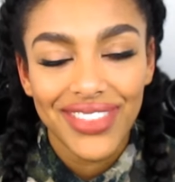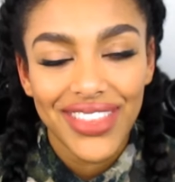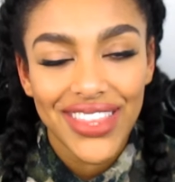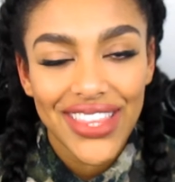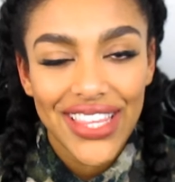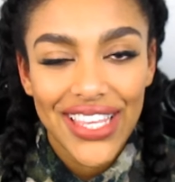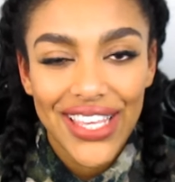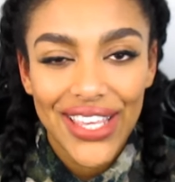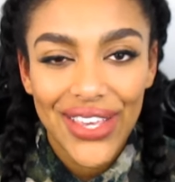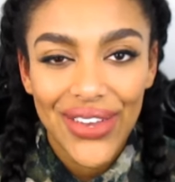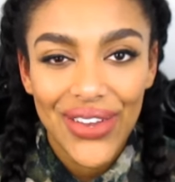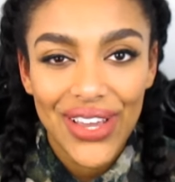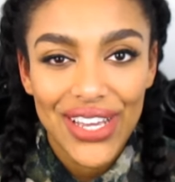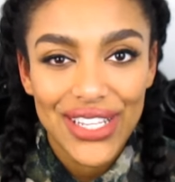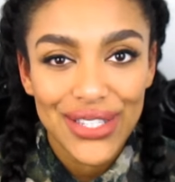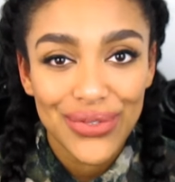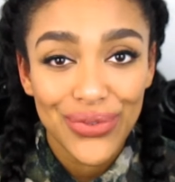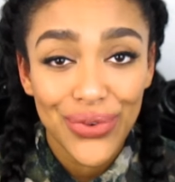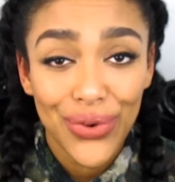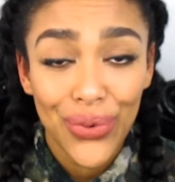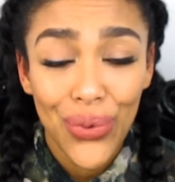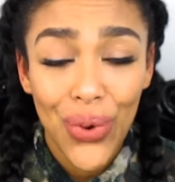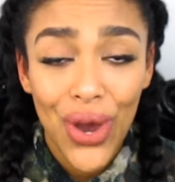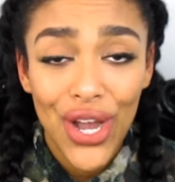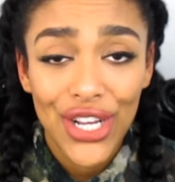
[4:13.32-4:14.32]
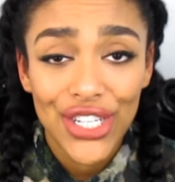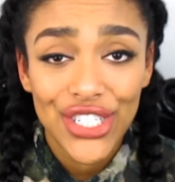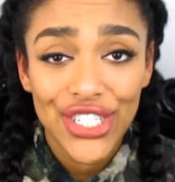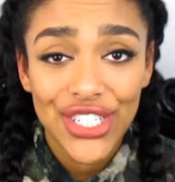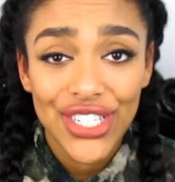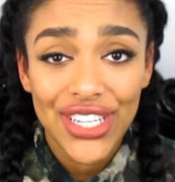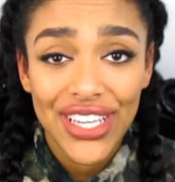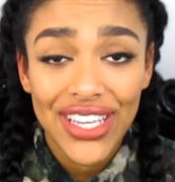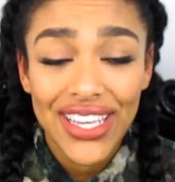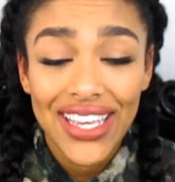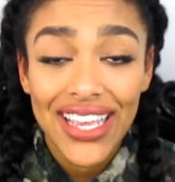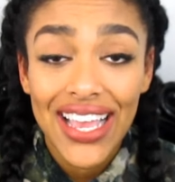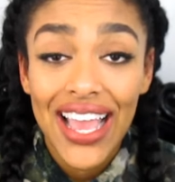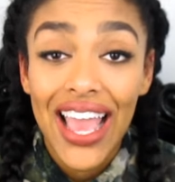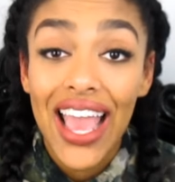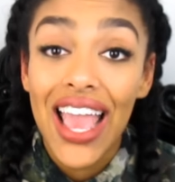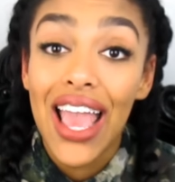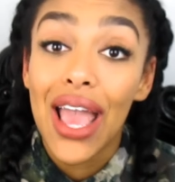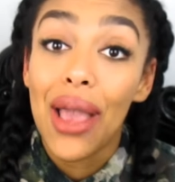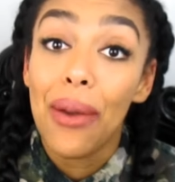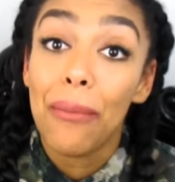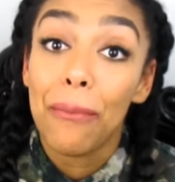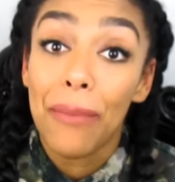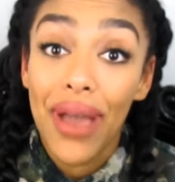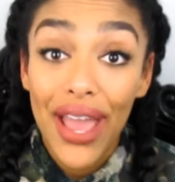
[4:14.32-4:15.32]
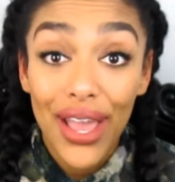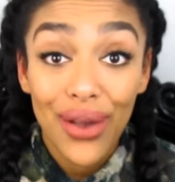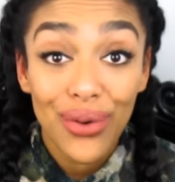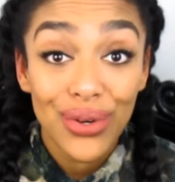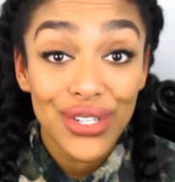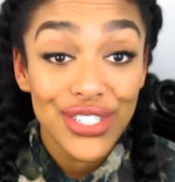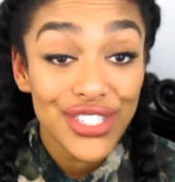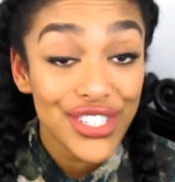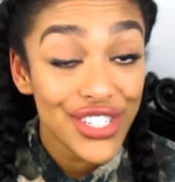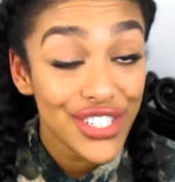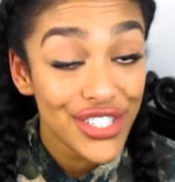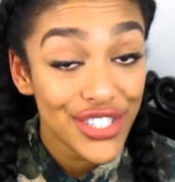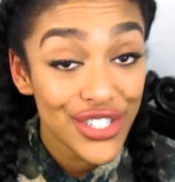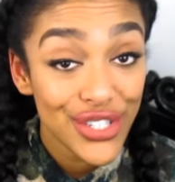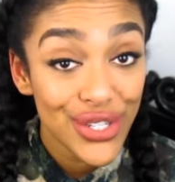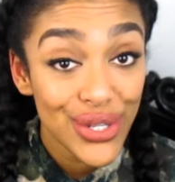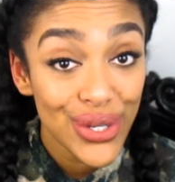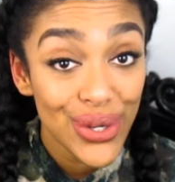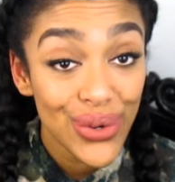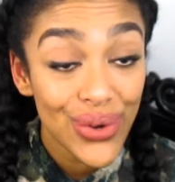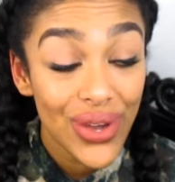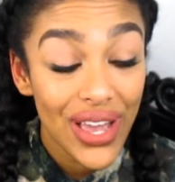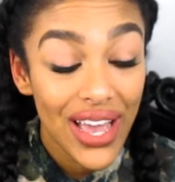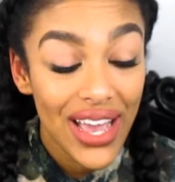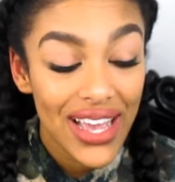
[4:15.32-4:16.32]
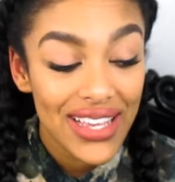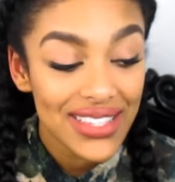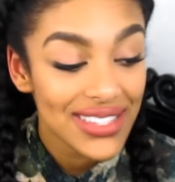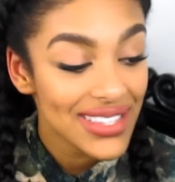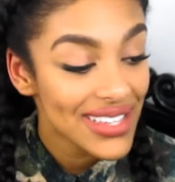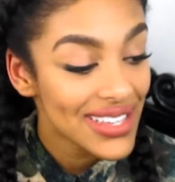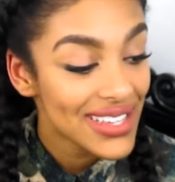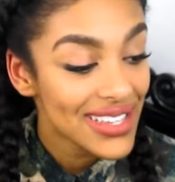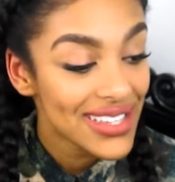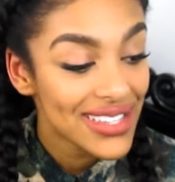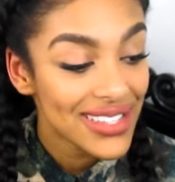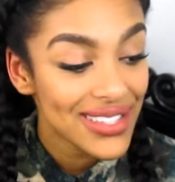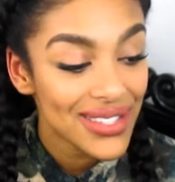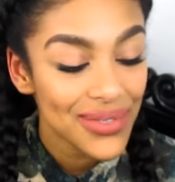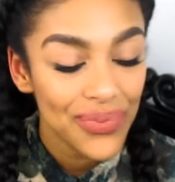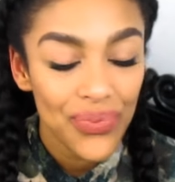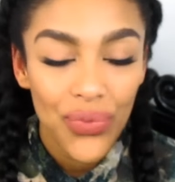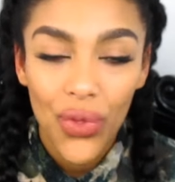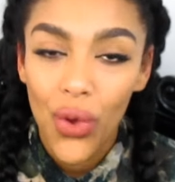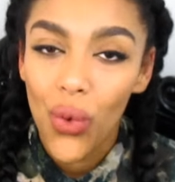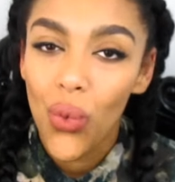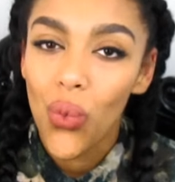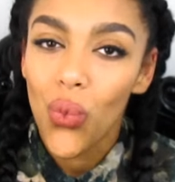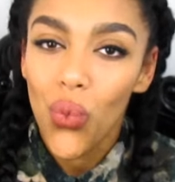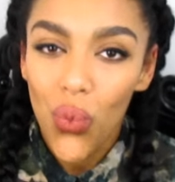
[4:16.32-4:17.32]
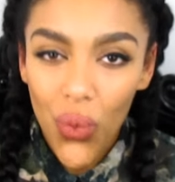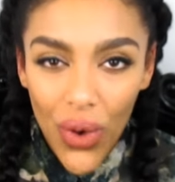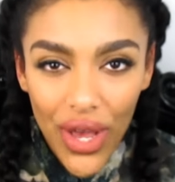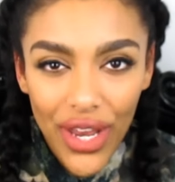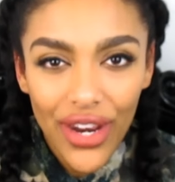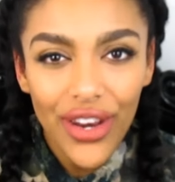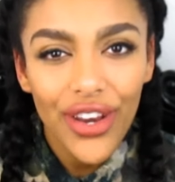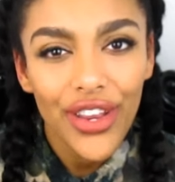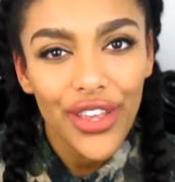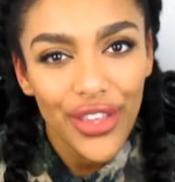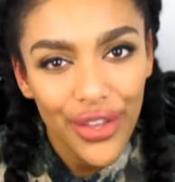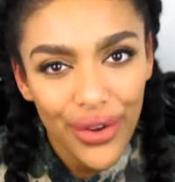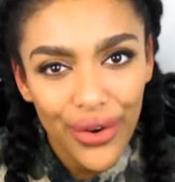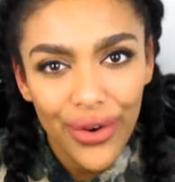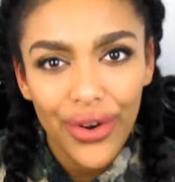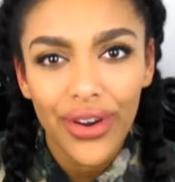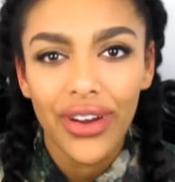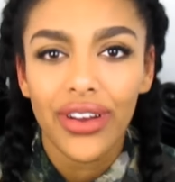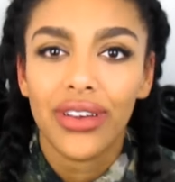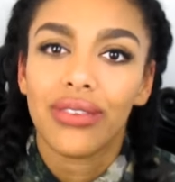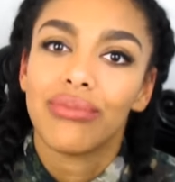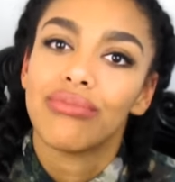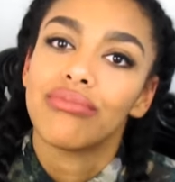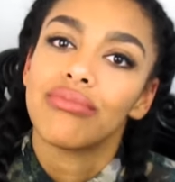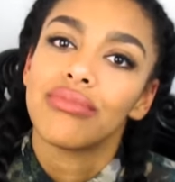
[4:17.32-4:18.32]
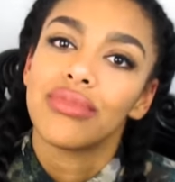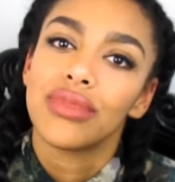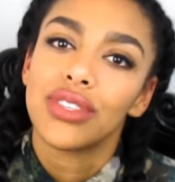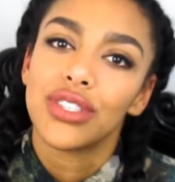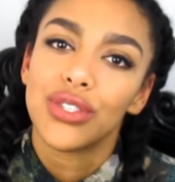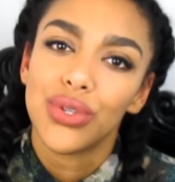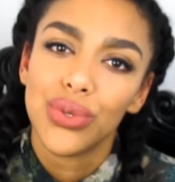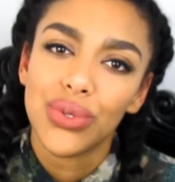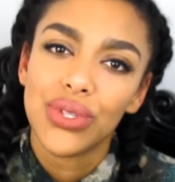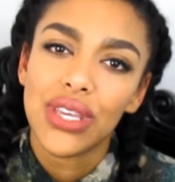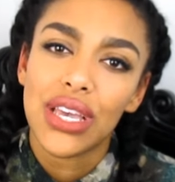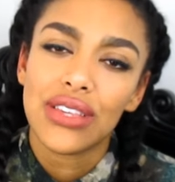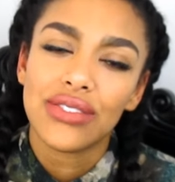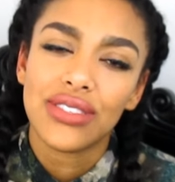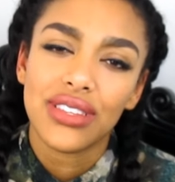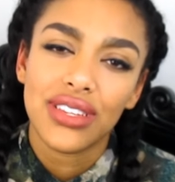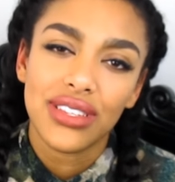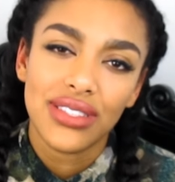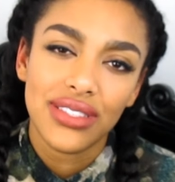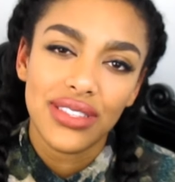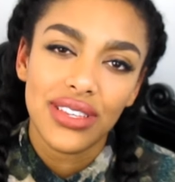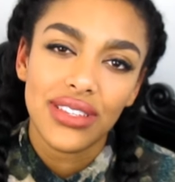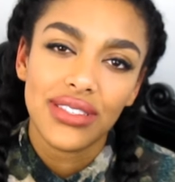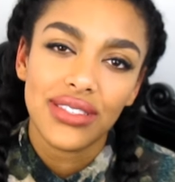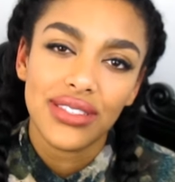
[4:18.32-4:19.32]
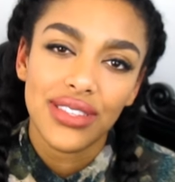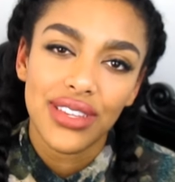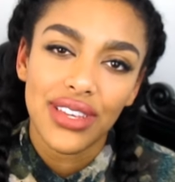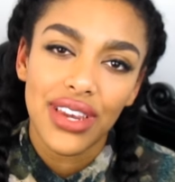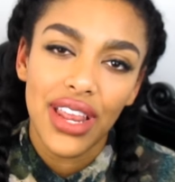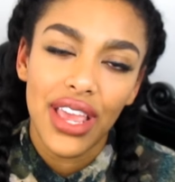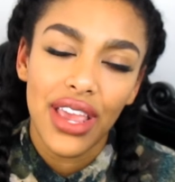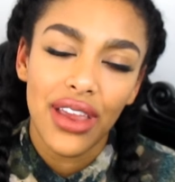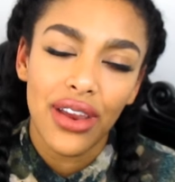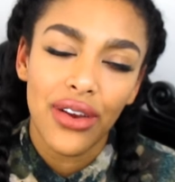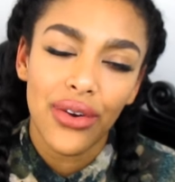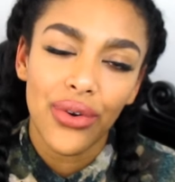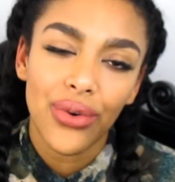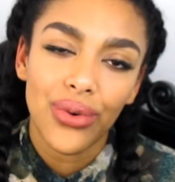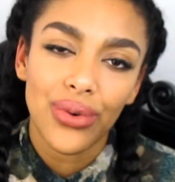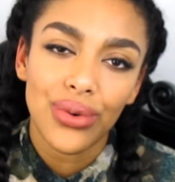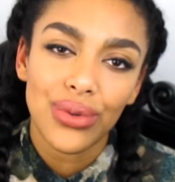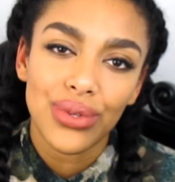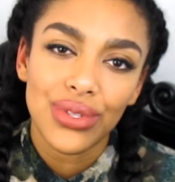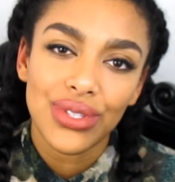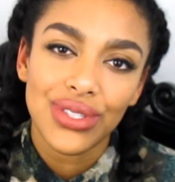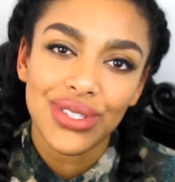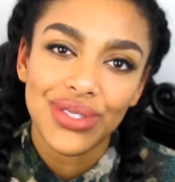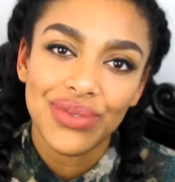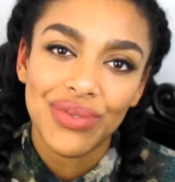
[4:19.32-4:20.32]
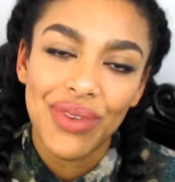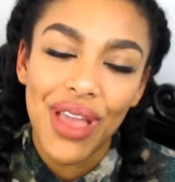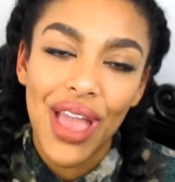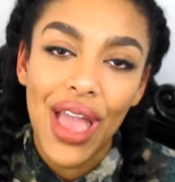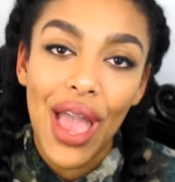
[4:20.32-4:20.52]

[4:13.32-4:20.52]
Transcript: Thank you guys for watching. My question to you guys is what are your 2016 hair goals?